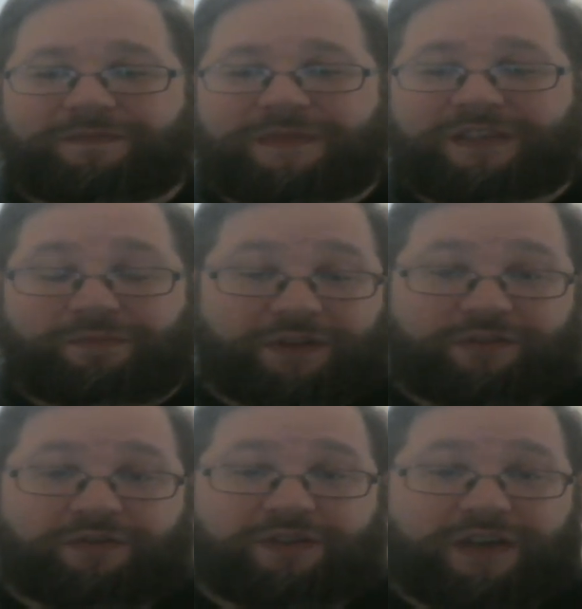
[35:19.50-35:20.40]
simply
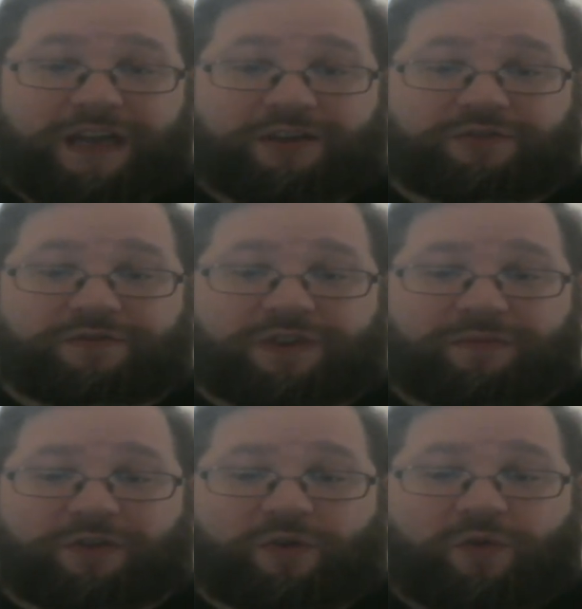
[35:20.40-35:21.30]
due to the nature of some
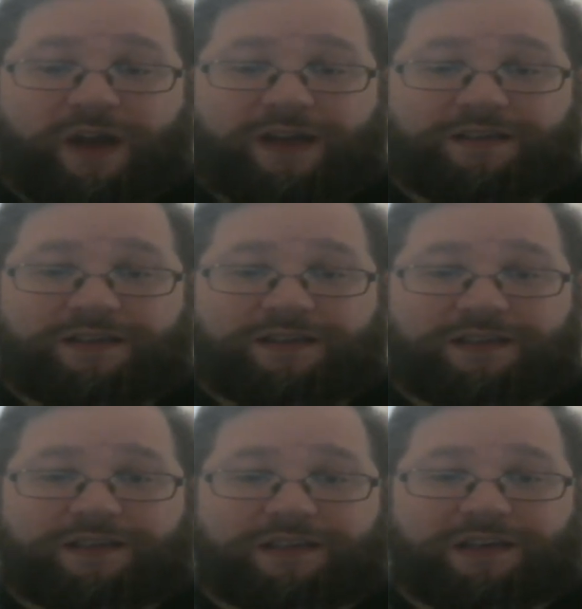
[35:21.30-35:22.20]
of the
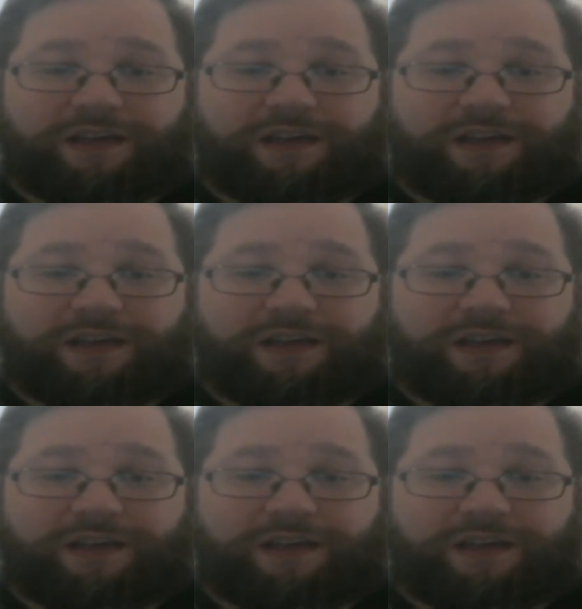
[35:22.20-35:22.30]
quests